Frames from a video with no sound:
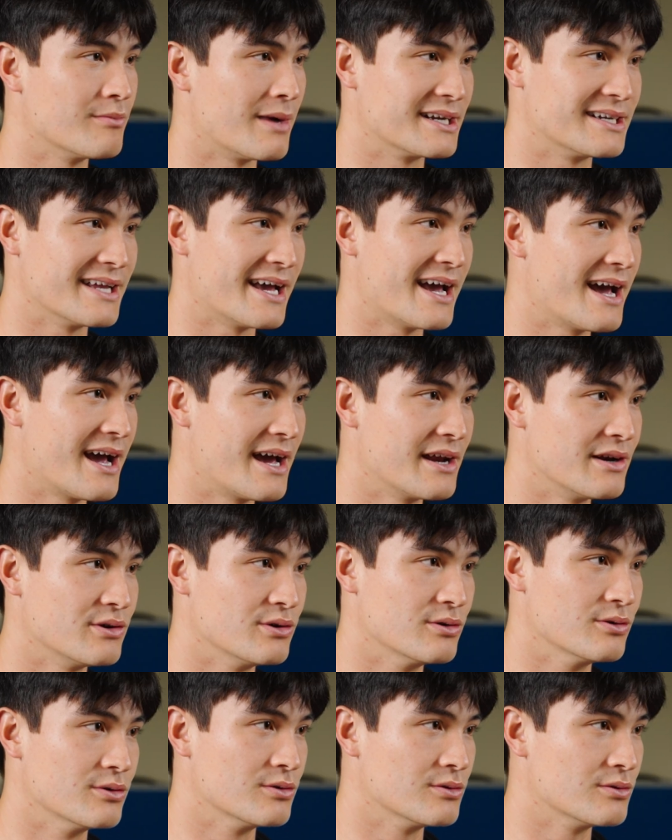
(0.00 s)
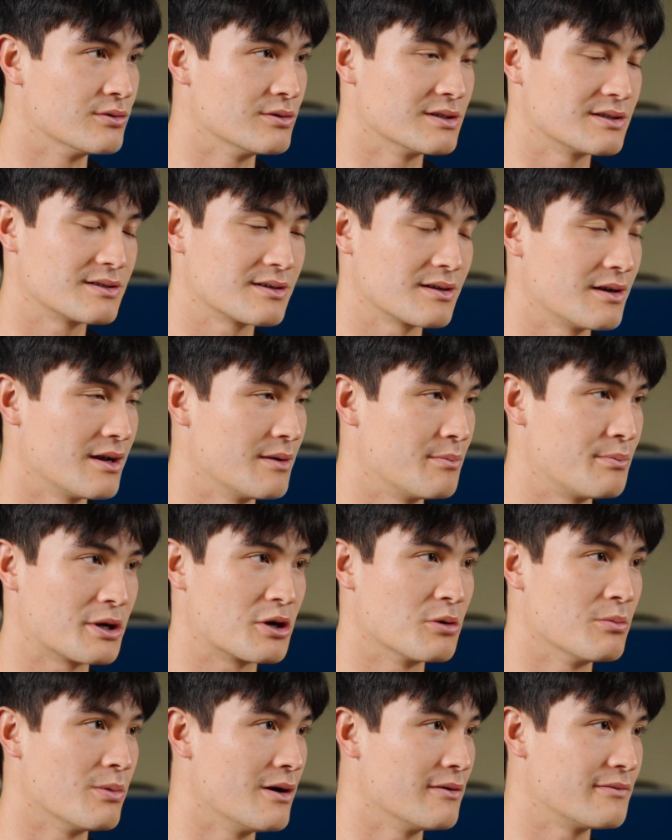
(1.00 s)
my dad, who is a
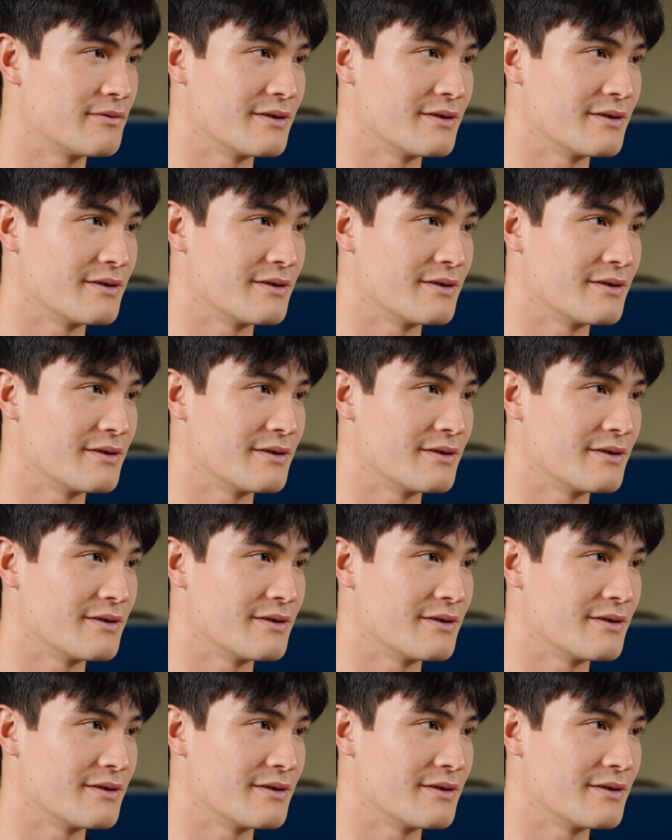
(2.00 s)
pickleball